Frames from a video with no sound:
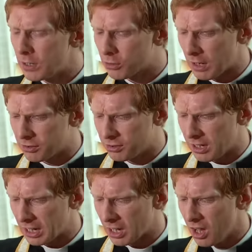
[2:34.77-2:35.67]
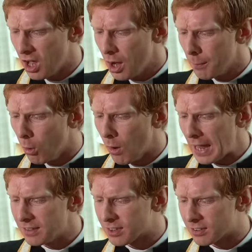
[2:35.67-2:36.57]
interesting, more
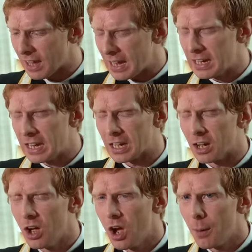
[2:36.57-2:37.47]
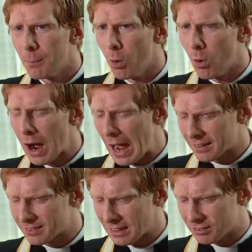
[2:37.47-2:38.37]
entertaining, more
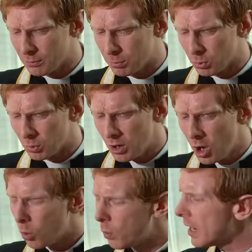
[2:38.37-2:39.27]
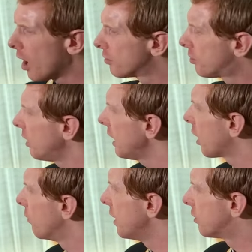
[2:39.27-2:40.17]
accessible. We are sick
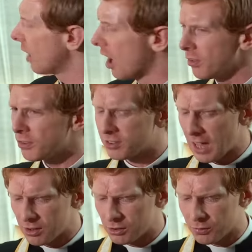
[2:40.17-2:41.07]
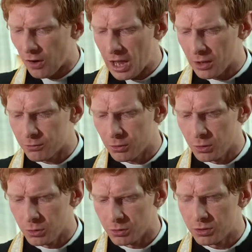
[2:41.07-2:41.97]
of this unsatisfying
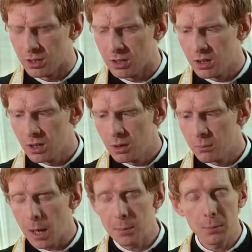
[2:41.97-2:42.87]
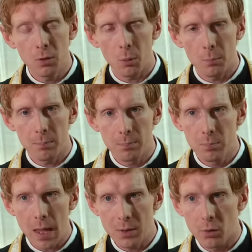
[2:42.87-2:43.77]
food. Maybe not,
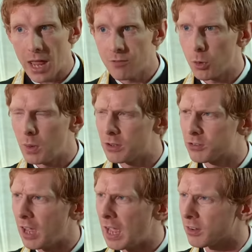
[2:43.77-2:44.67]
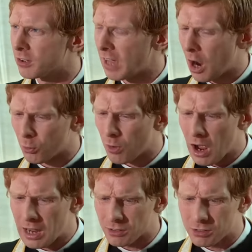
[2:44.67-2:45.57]
maybe not everyone is saying this
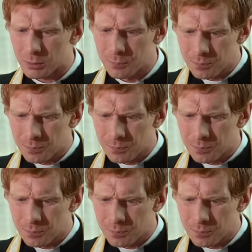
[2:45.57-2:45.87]
outright,